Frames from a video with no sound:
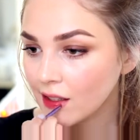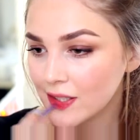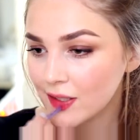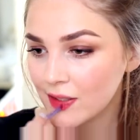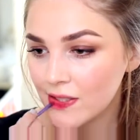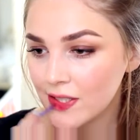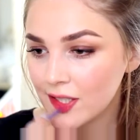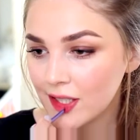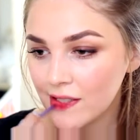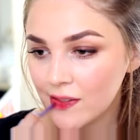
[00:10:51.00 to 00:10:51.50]

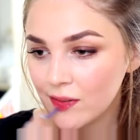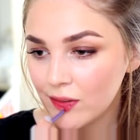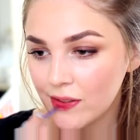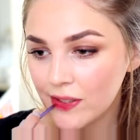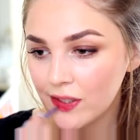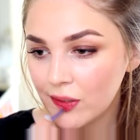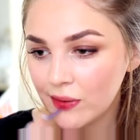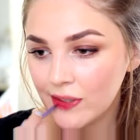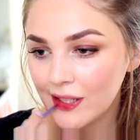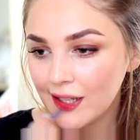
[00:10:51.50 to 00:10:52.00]
So I'm just going to
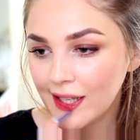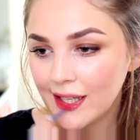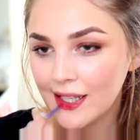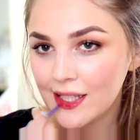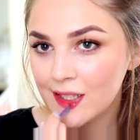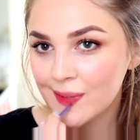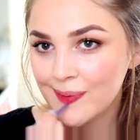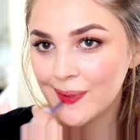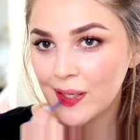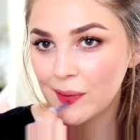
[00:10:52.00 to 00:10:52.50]
really work
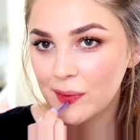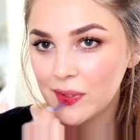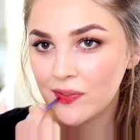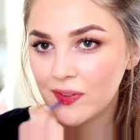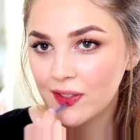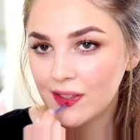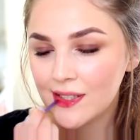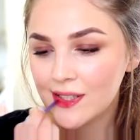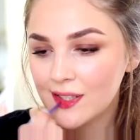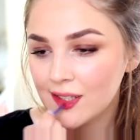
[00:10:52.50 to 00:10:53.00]
it into my
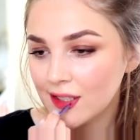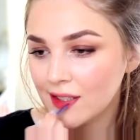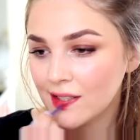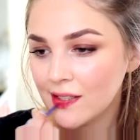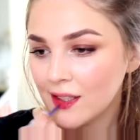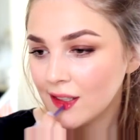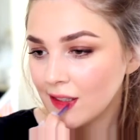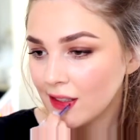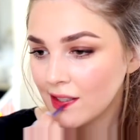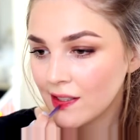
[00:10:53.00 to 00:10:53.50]
lips first to
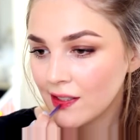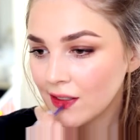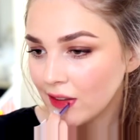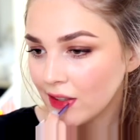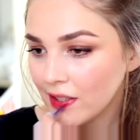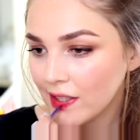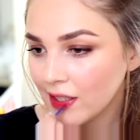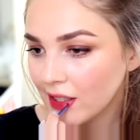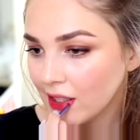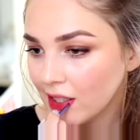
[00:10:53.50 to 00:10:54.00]

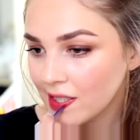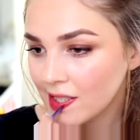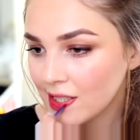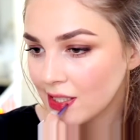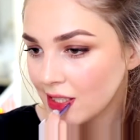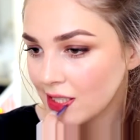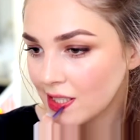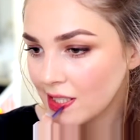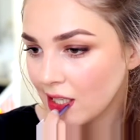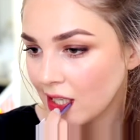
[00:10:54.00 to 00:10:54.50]
create a
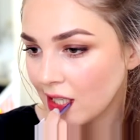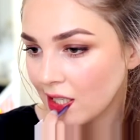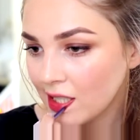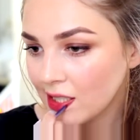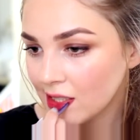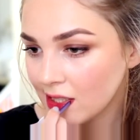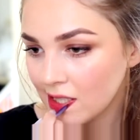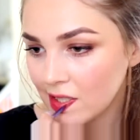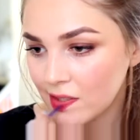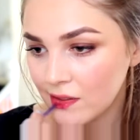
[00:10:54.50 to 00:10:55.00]

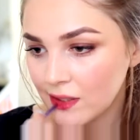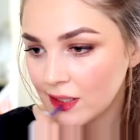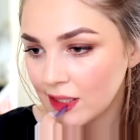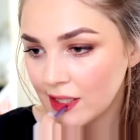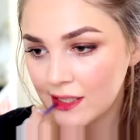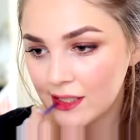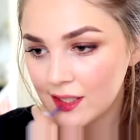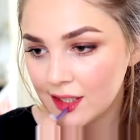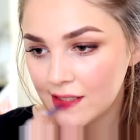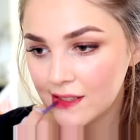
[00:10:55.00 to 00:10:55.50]
stain so that it
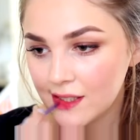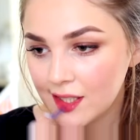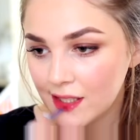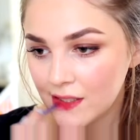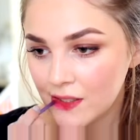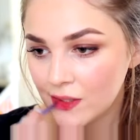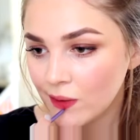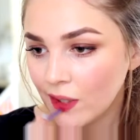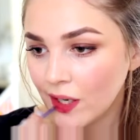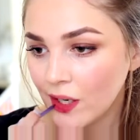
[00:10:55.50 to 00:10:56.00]
really
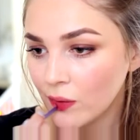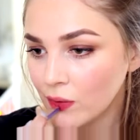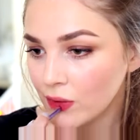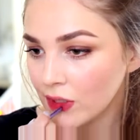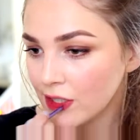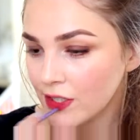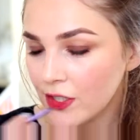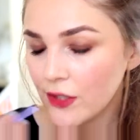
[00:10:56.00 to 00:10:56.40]
sticks around.